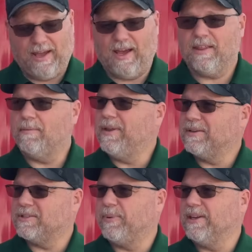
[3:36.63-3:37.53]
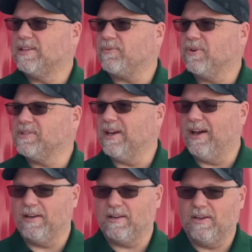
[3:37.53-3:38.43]
Yeah, it makes a big difference
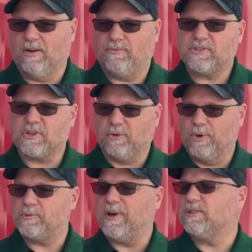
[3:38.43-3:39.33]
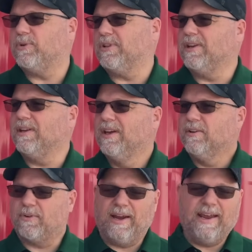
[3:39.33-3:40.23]
on, fiscal responsibility
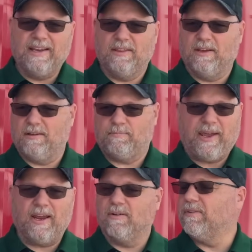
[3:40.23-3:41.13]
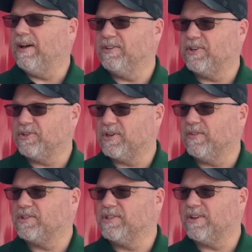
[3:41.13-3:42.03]
for any of the paid or volunteer
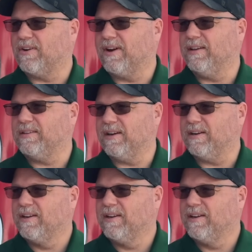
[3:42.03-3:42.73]
services that are out there.